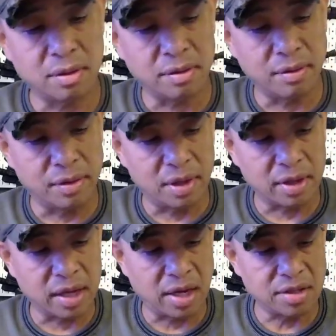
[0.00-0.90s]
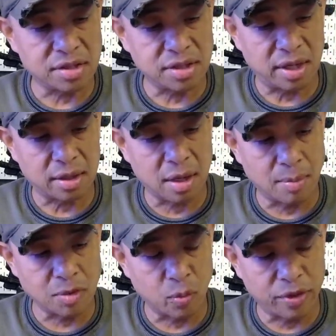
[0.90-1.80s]
the cage set
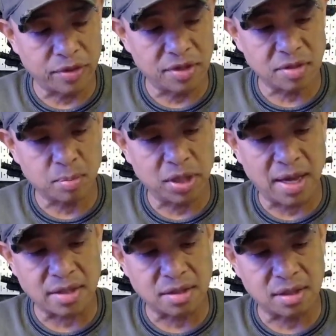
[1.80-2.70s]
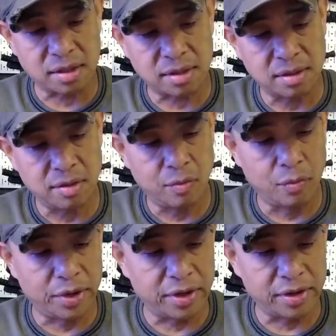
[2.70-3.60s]
comes with this plastic
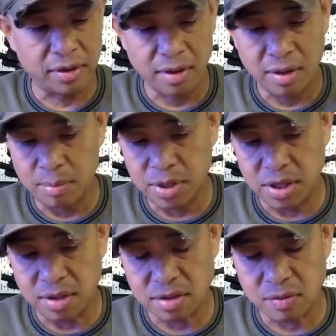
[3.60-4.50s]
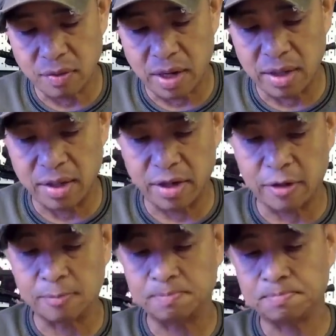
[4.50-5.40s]
rear piece right
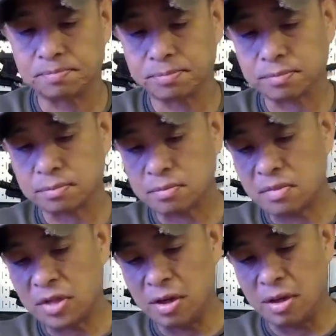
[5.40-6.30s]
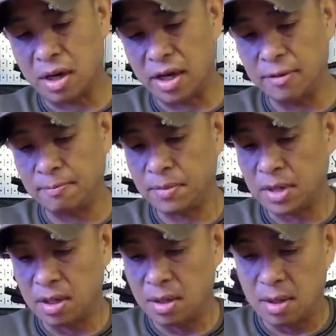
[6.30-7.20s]
here. All right.
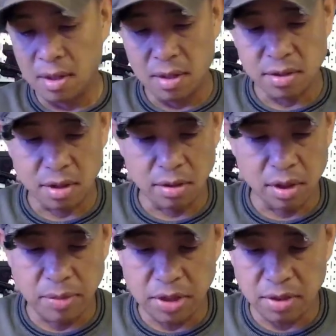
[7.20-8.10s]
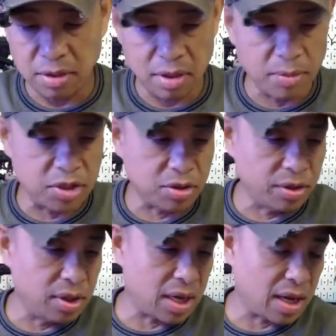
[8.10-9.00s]
So let me show
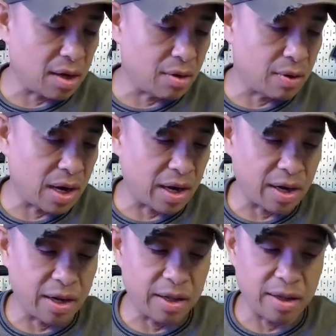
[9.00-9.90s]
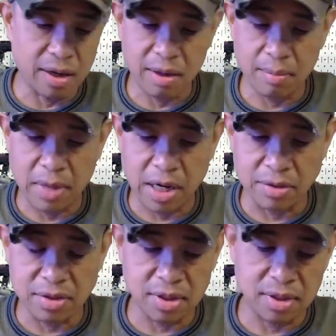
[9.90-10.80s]
you how I
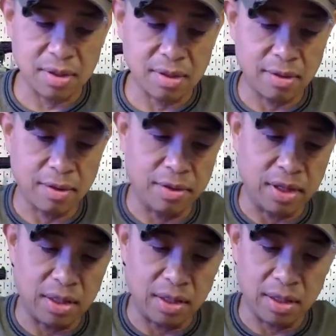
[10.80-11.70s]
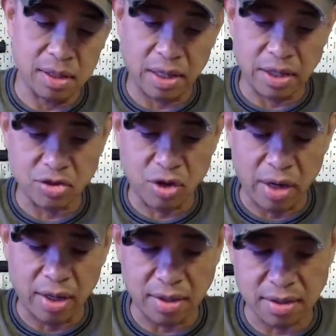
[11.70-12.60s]
mounted the
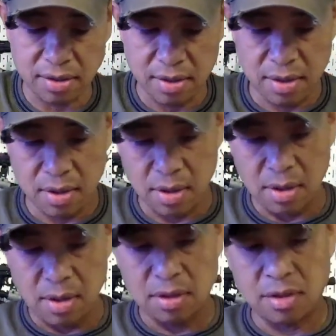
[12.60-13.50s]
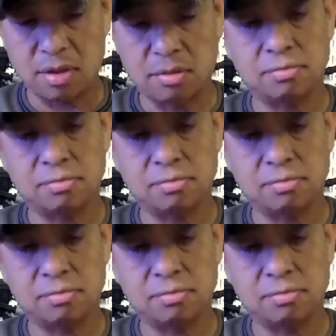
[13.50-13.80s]
electronics. So